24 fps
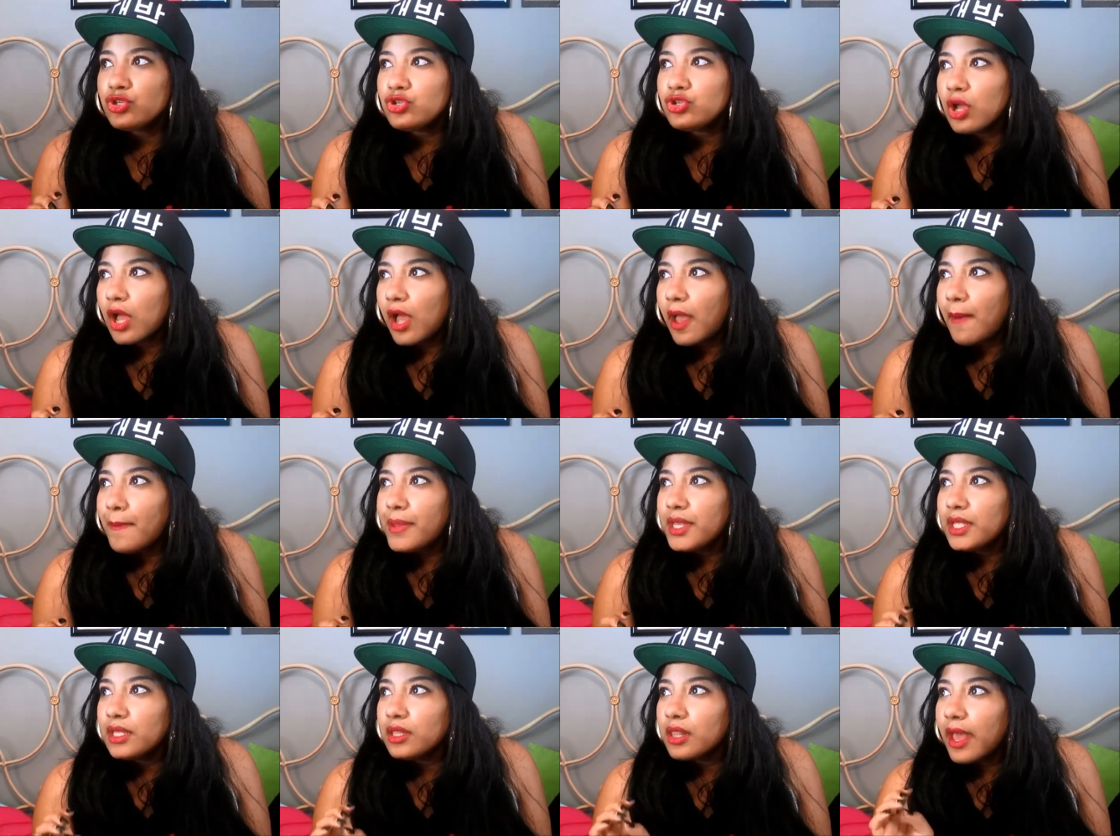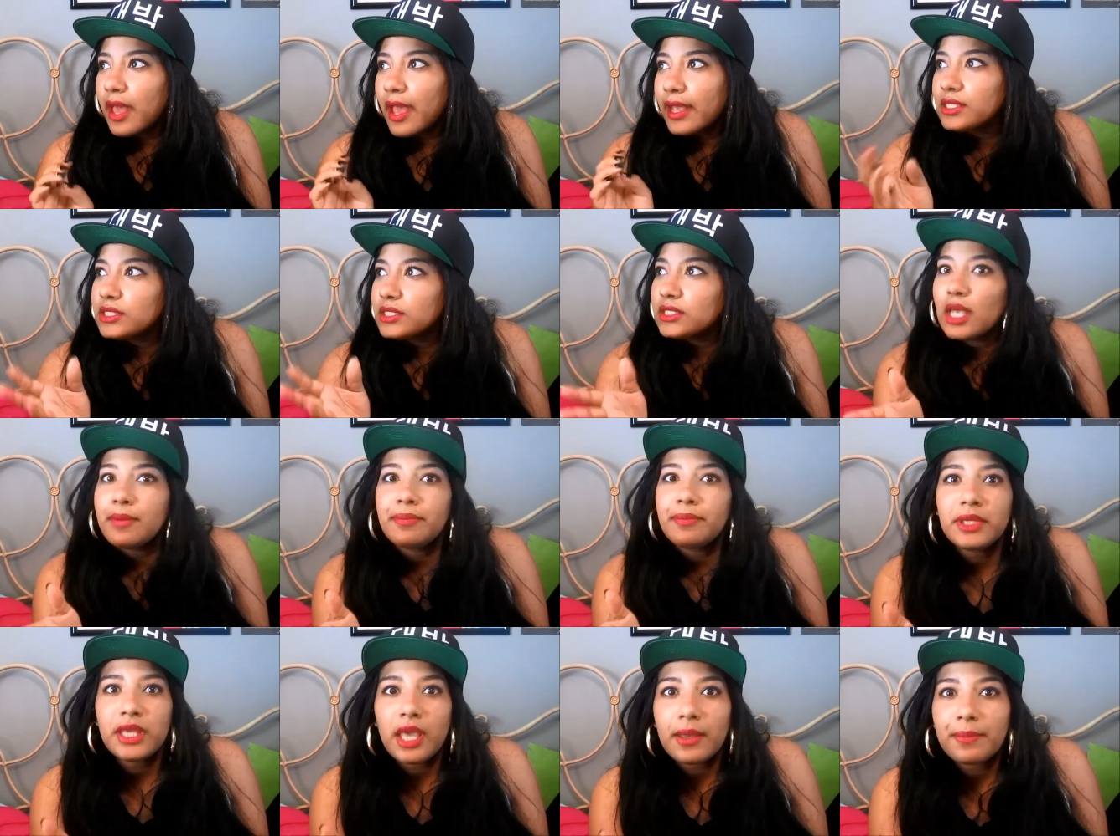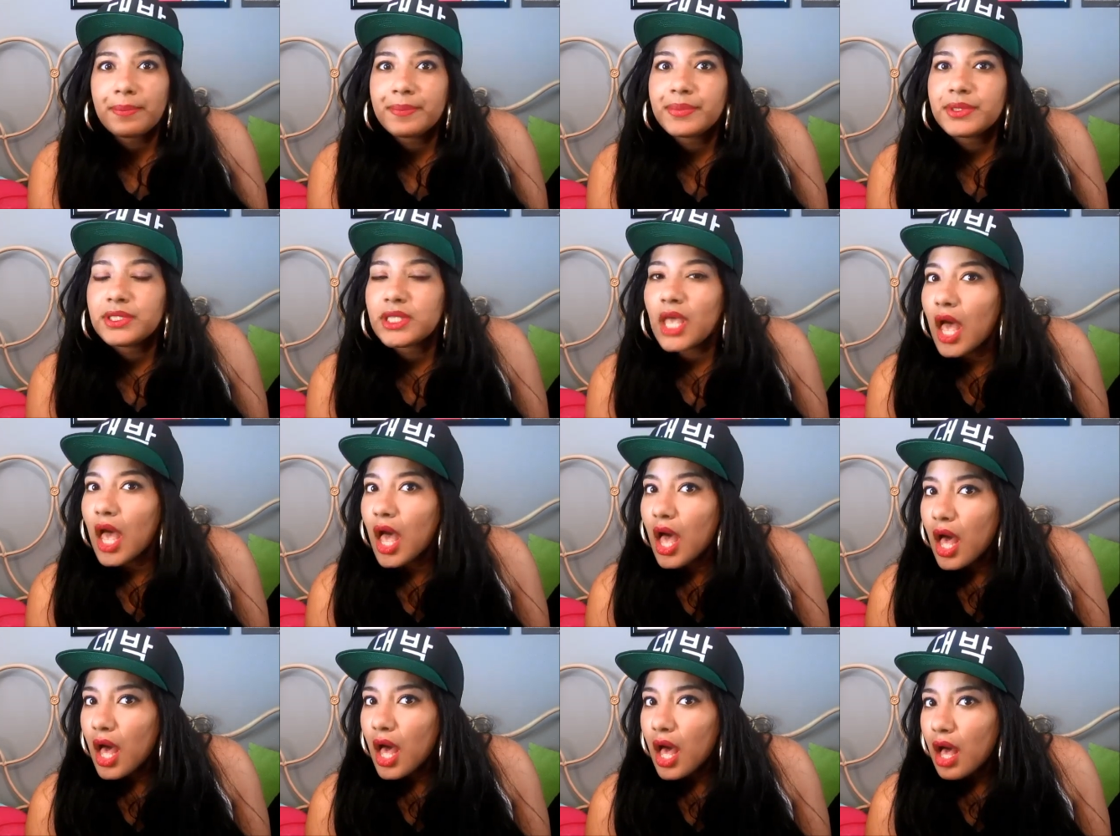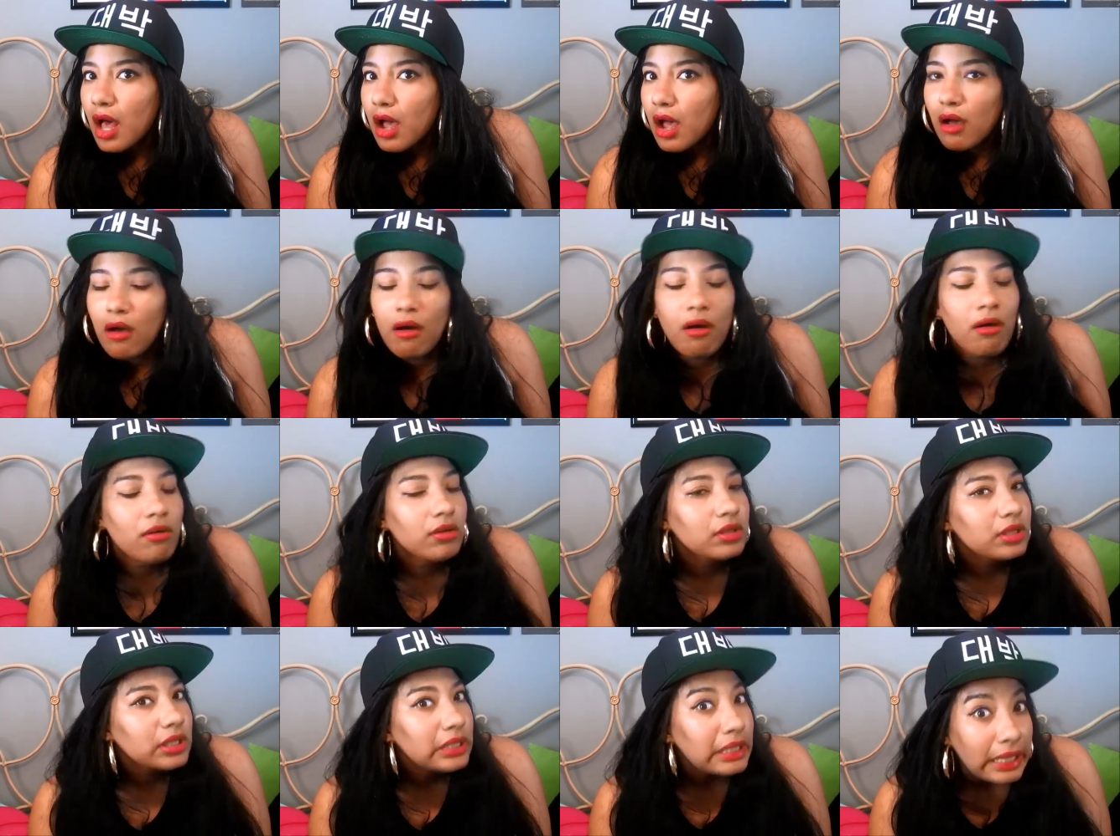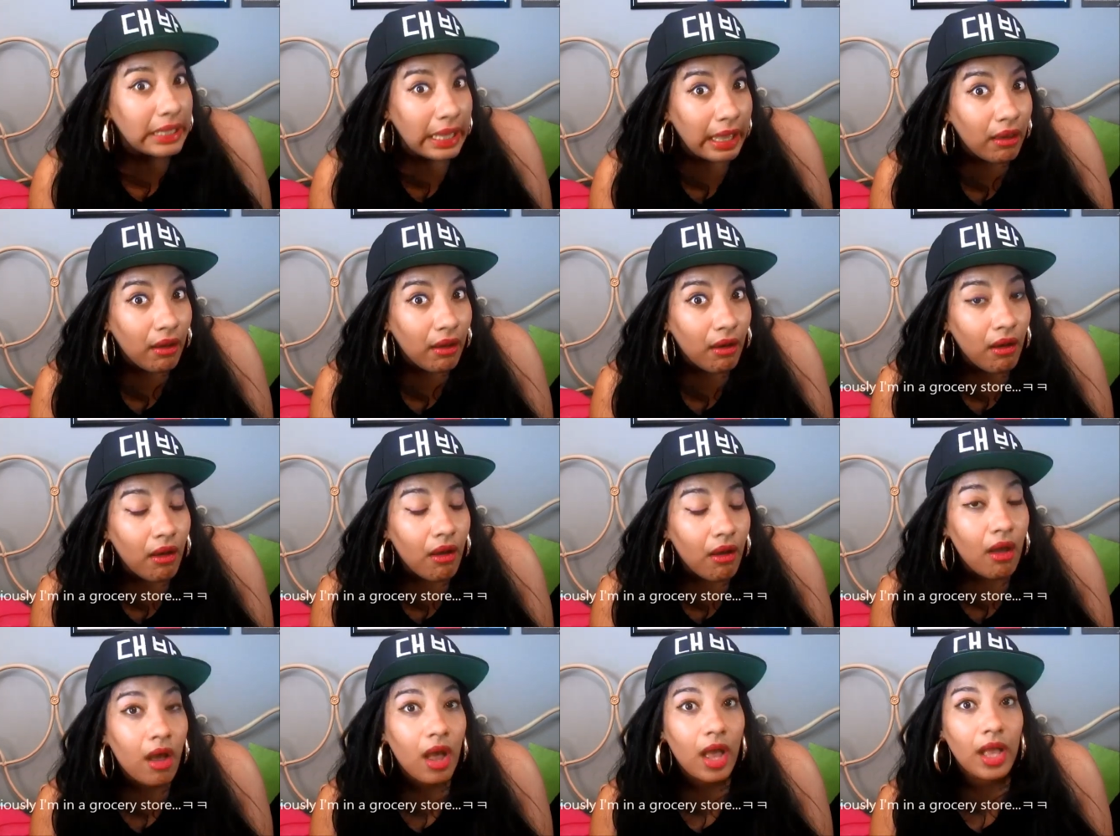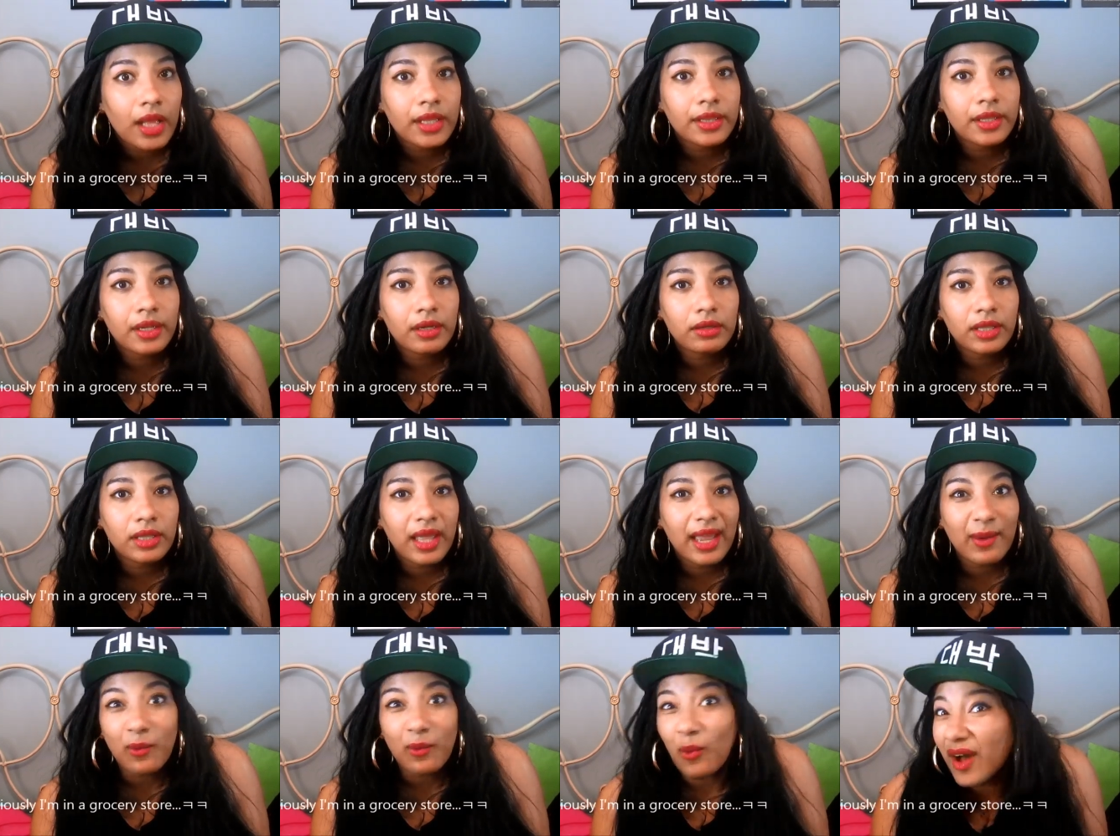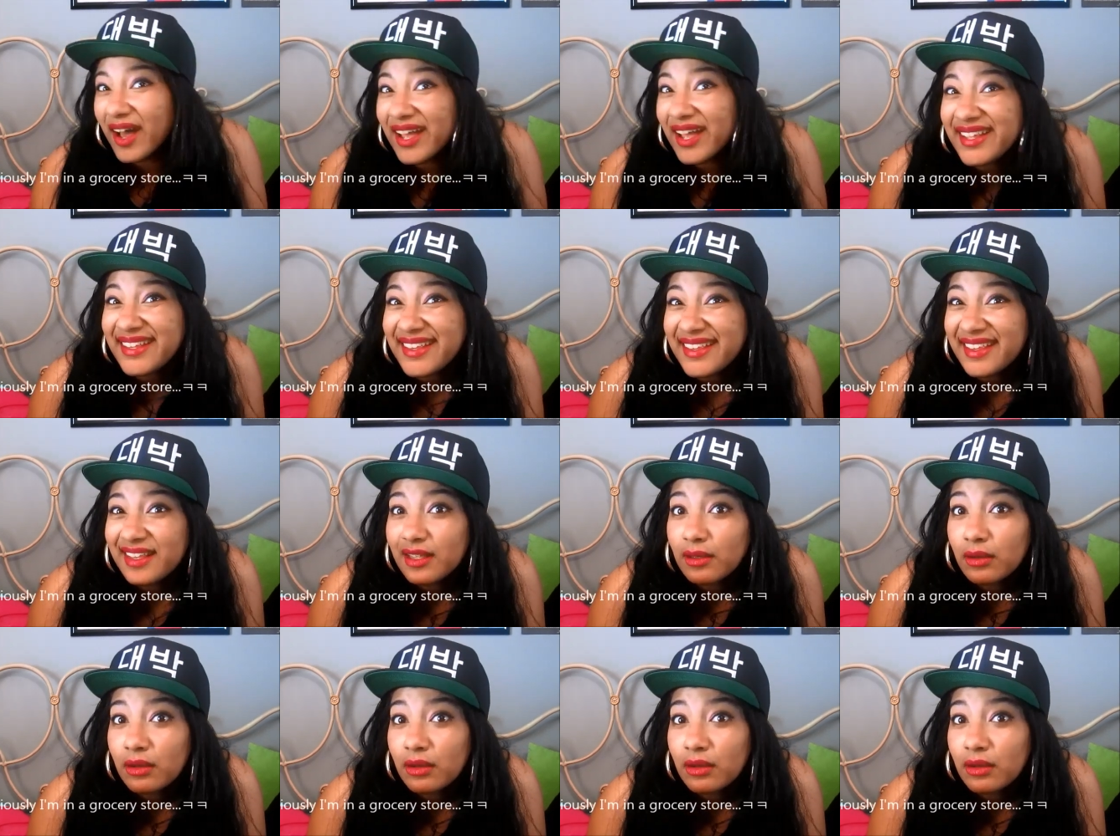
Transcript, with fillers: You know, I'll be like, samgyeopsal, oh dear. And they're like, what?